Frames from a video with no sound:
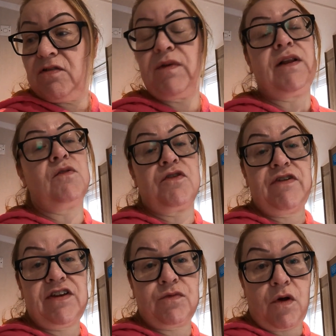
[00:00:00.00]
Well, there
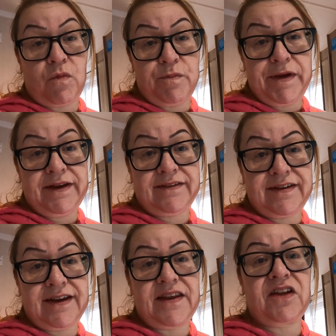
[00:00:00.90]
is one meat
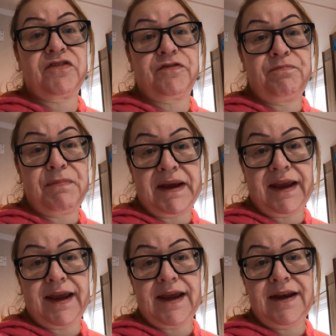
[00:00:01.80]
tin that's
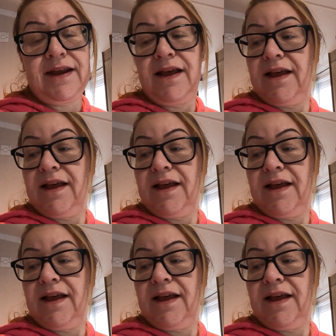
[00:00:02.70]
minging.